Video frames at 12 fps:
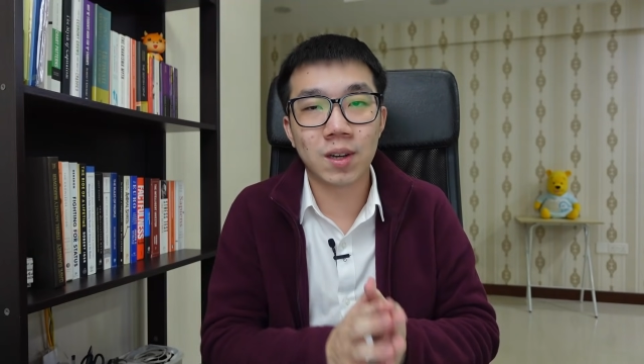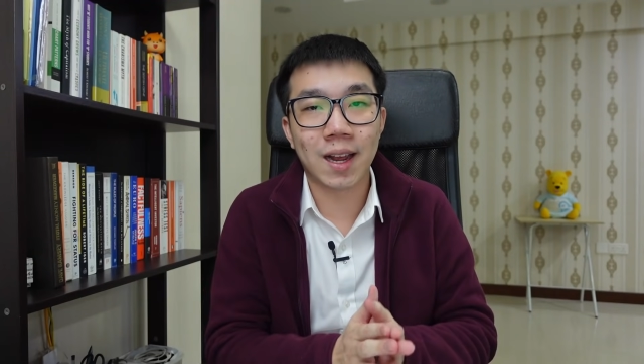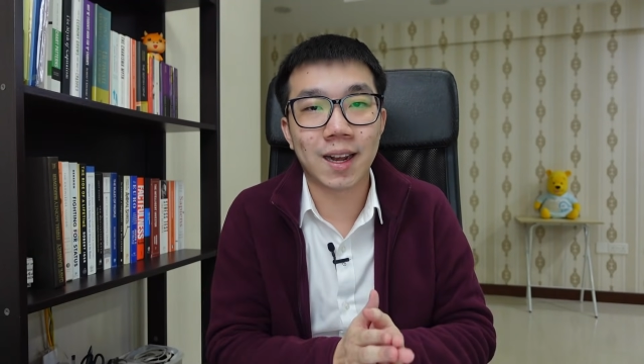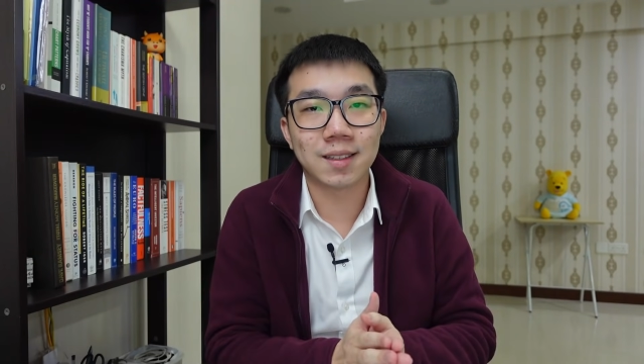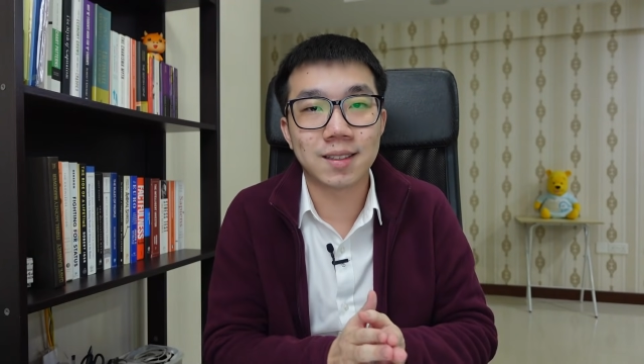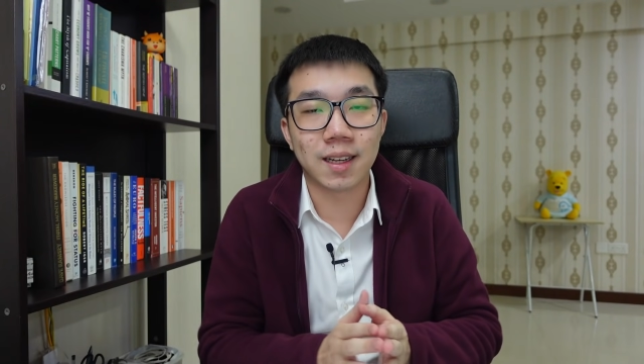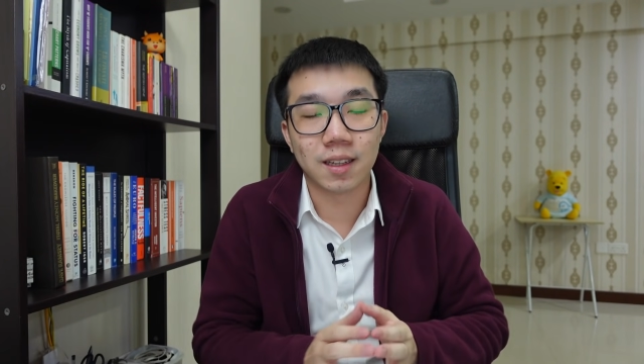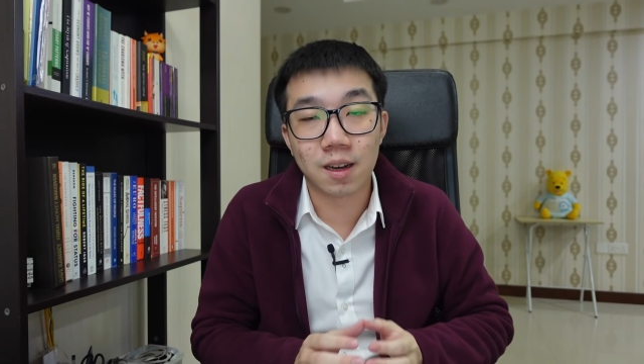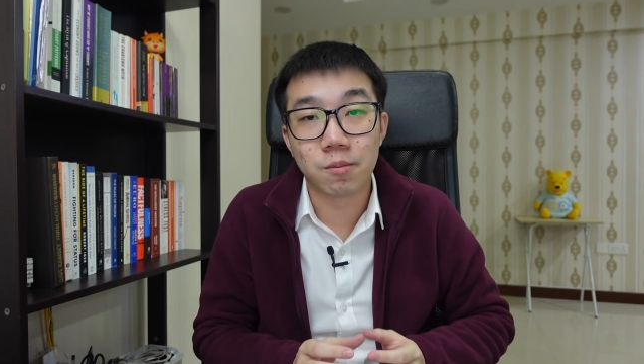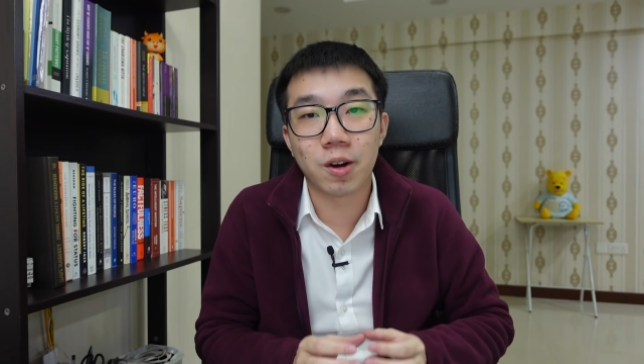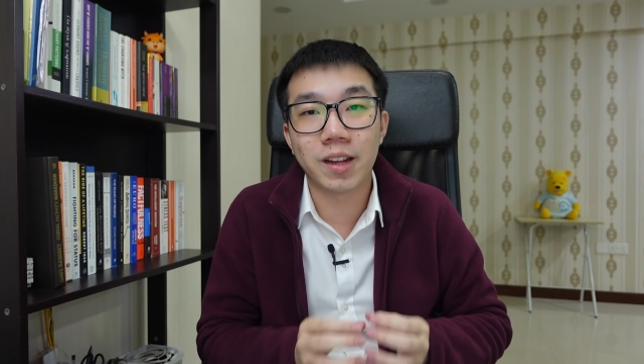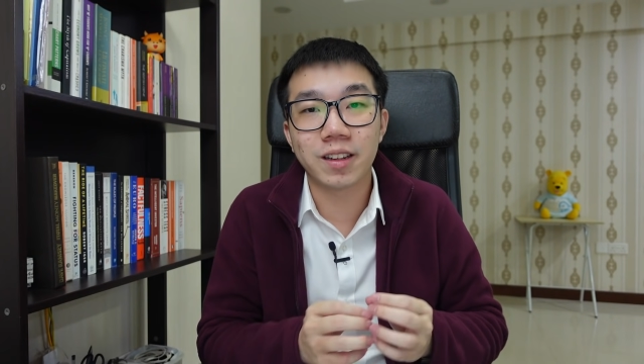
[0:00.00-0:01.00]
like I said,
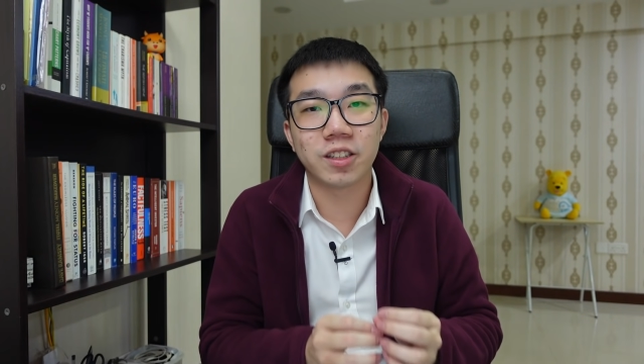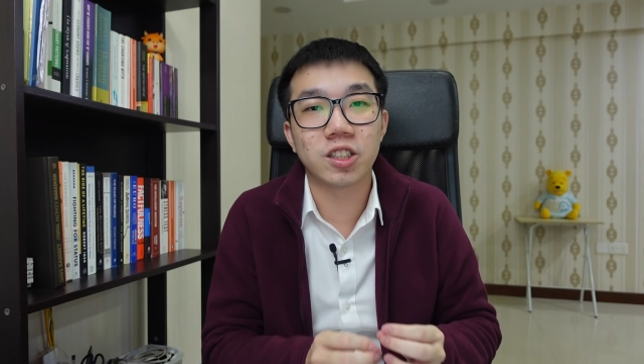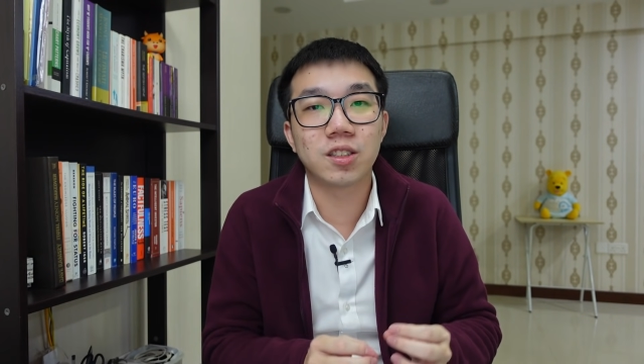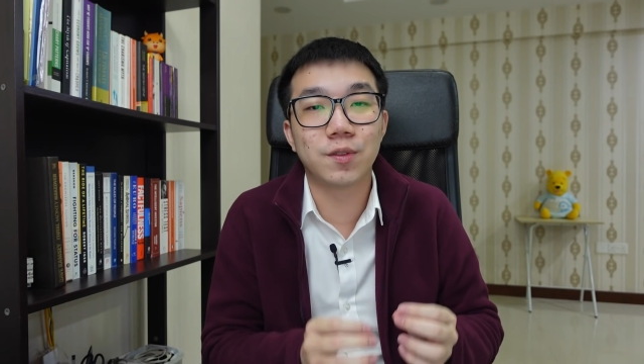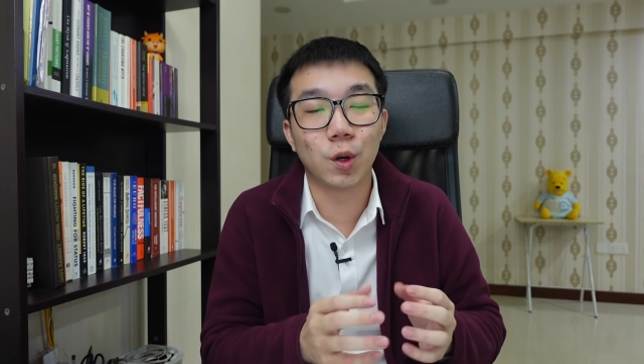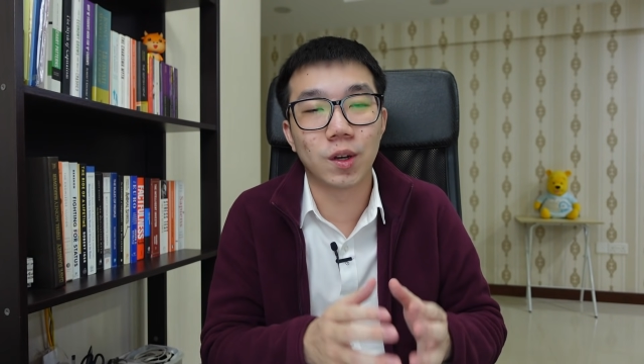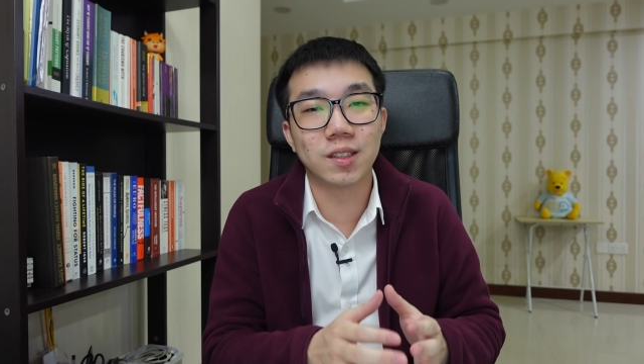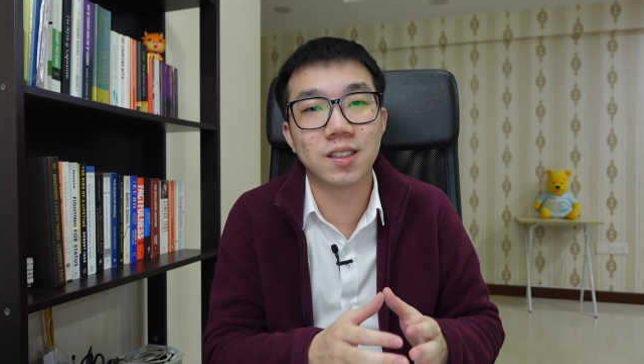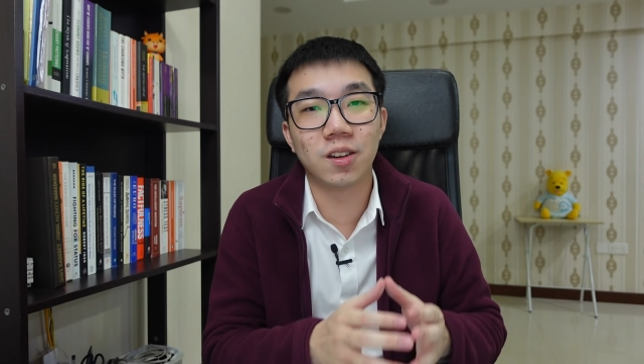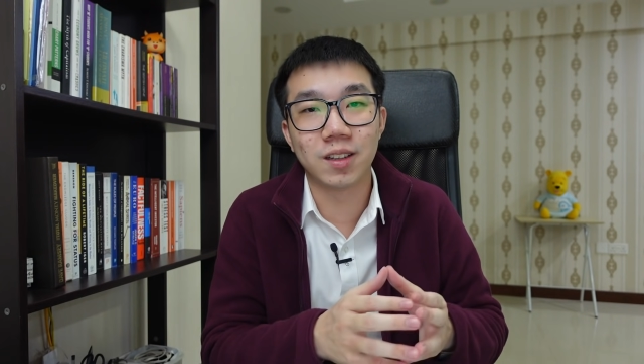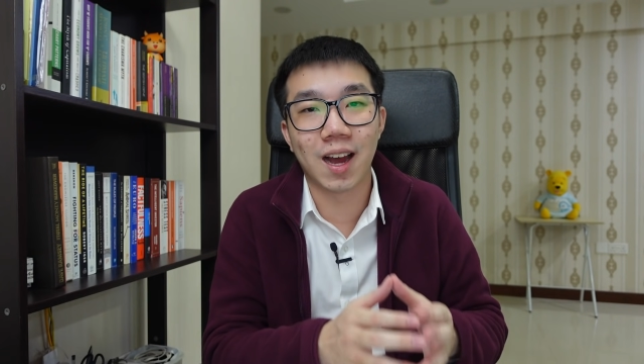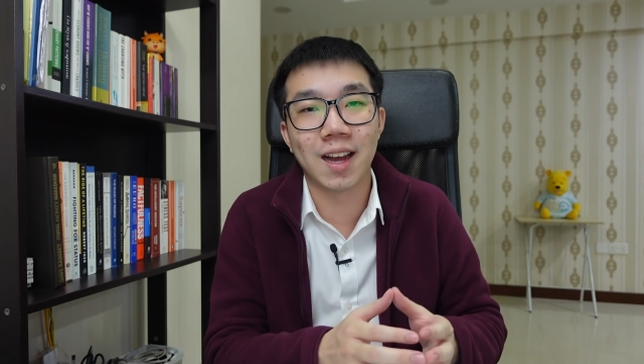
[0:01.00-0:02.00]
um, rather than just focusing
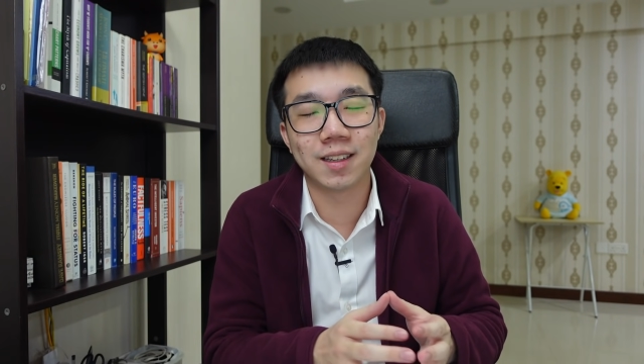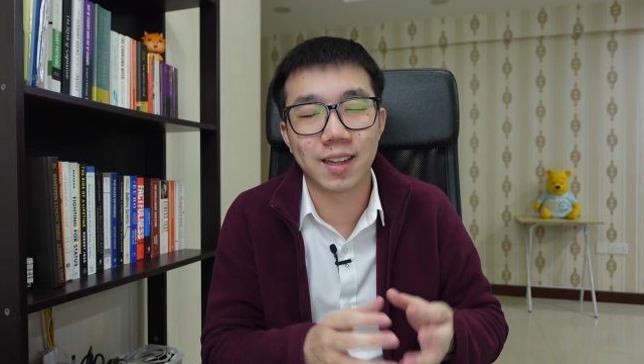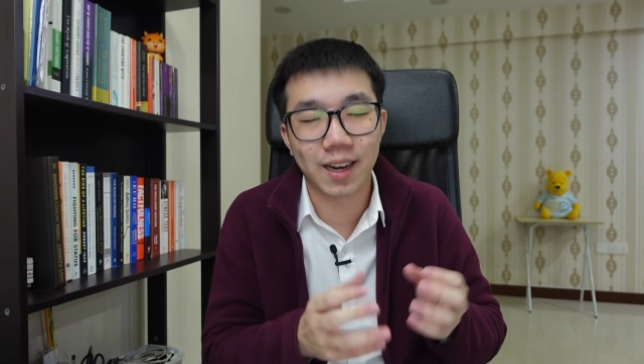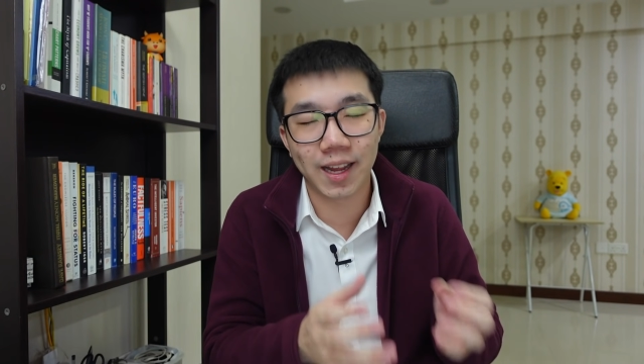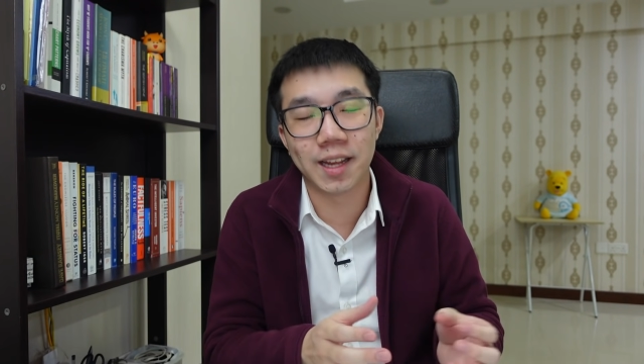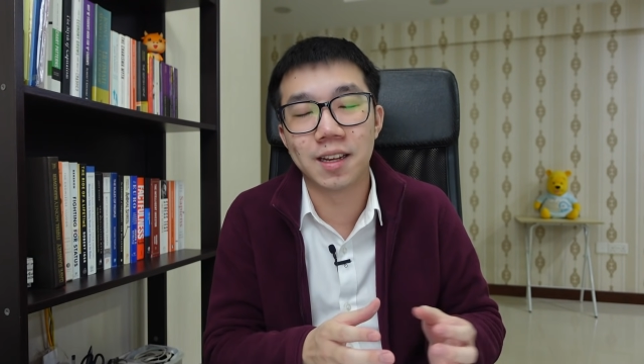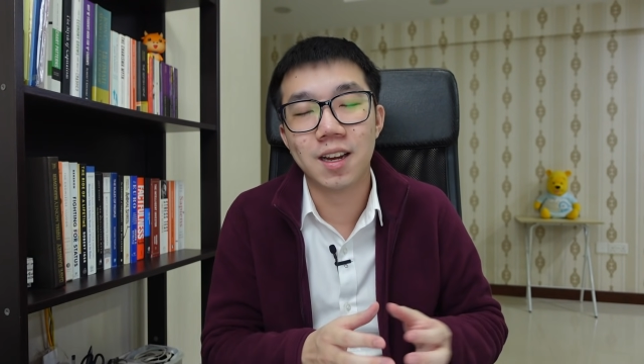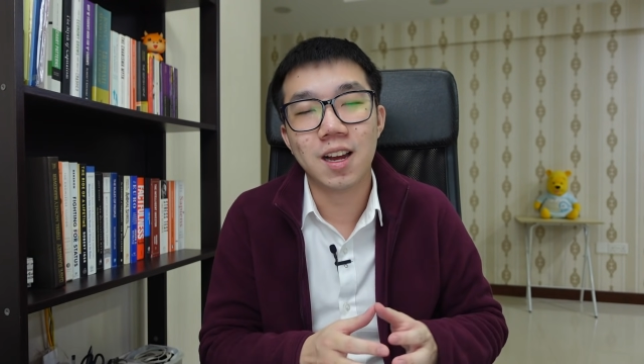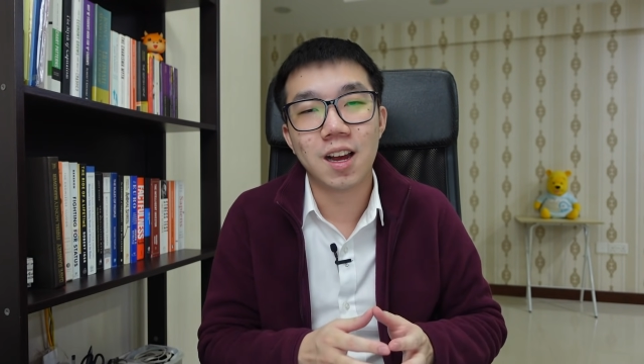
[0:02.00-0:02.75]
on the idea that, hey,